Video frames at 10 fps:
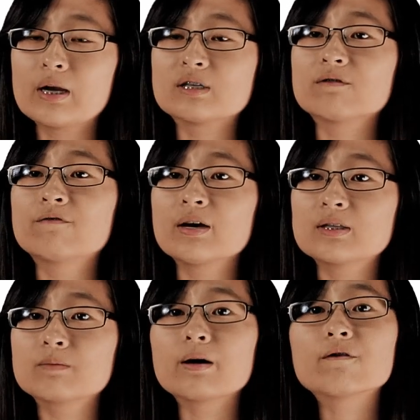it is
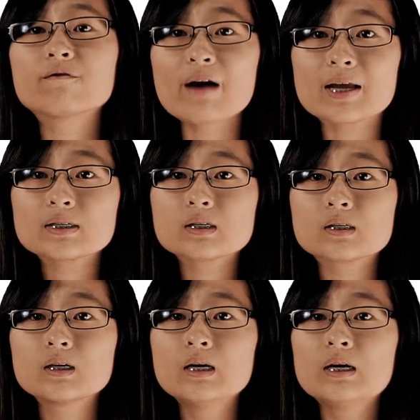affected by factors